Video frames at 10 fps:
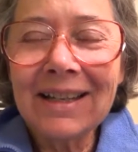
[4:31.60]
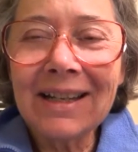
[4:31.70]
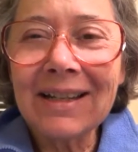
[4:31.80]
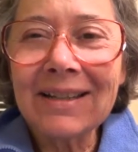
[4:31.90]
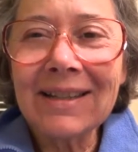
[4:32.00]

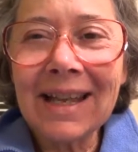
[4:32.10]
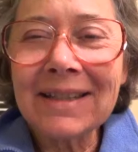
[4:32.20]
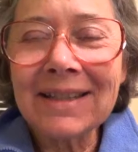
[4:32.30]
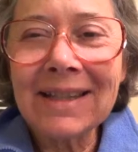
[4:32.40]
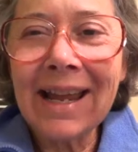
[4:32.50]
because that
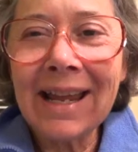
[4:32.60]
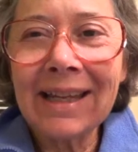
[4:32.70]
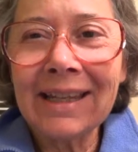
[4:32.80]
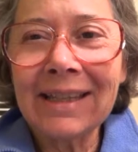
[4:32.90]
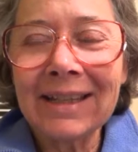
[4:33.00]

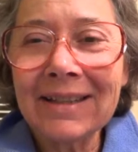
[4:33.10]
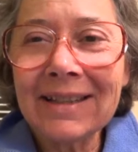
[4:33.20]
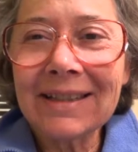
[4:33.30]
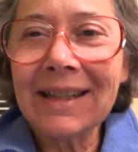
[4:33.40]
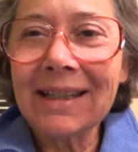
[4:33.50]

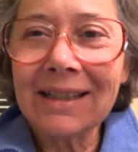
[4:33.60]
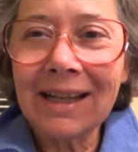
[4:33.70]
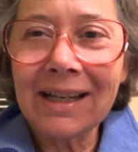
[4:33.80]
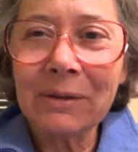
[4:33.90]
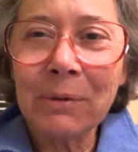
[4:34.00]
snagginess, that
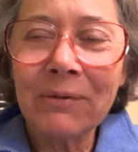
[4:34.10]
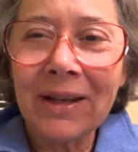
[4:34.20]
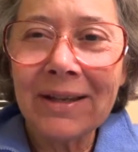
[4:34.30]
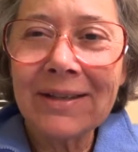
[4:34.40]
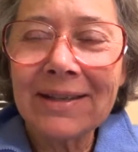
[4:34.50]
kind of
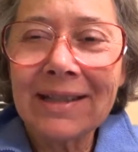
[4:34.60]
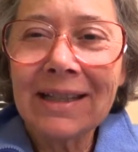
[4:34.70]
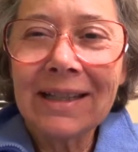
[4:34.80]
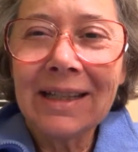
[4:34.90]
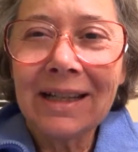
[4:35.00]
prevents
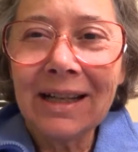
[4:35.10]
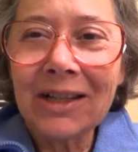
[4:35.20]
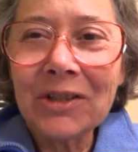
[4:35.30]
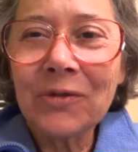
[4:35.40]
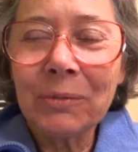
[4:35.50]

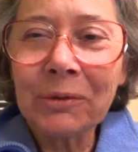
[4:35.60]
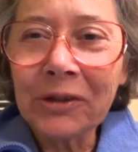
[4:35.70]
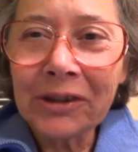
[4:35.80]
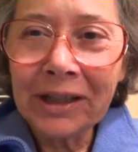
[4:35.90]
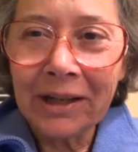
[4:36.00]
us from
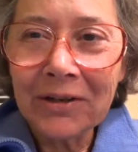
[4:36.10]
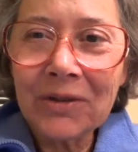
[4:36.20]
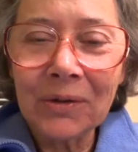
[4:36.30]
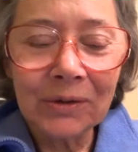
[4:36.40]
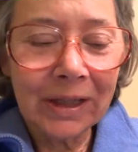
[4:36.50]
learning our
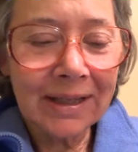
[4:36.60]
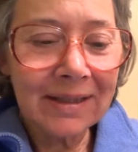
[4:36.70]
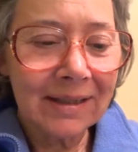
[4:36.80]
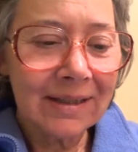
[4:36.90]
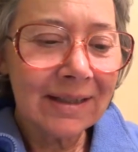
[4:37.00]
soul
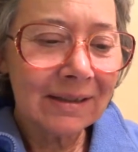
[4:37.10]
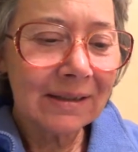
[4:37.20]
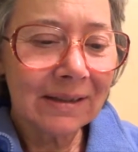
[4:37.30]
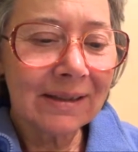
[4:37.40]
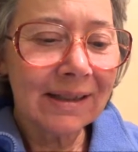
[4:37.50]
lessons.
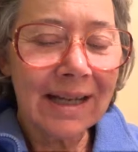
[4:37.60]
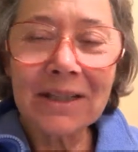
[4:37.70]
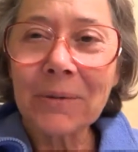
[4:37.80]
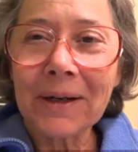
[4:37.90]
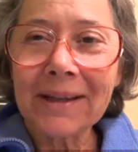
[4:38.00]

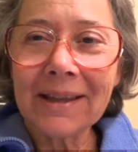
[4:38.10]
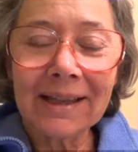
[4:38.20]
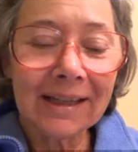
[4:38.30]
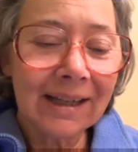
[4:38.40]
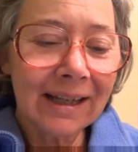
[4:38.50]
That's what I
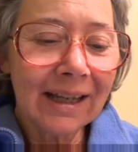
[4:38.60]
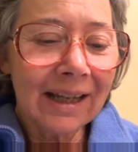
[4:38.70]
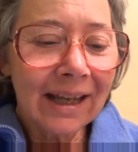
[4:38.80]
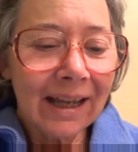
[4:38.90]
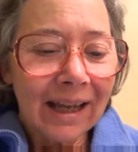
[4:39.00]
think.
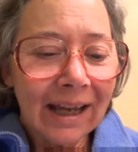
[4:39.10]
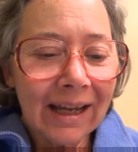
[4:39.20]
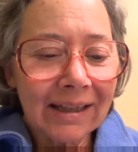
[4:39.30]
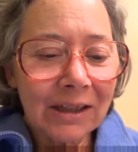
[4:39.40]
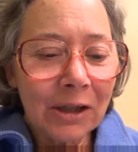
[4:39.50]

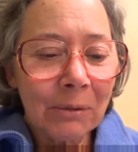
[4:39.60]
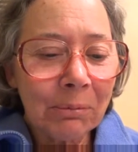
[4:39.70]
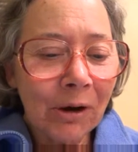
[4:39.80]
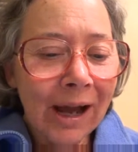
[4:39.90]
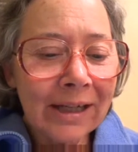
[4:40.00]
And the
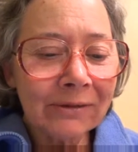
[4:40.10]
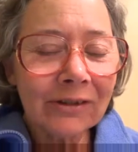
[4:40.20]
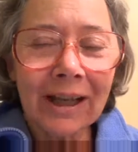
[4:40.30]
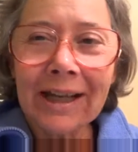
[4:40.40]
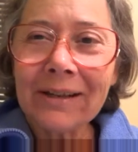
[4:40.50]
pride of
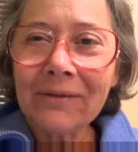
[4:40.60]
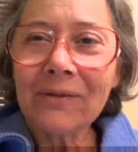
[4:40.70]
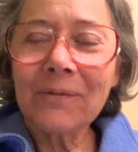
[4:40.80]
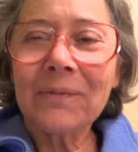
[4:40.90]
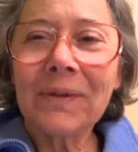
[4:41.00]
life,
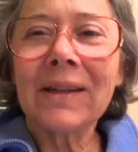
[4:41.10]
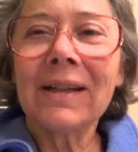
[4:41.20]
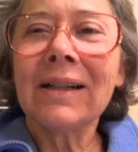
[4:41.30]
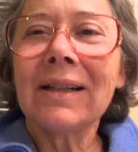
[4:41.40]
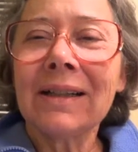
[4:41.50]

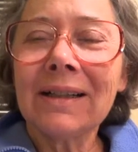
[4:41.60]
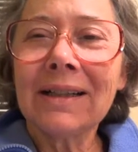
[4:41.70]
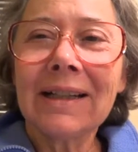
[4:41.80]
uh,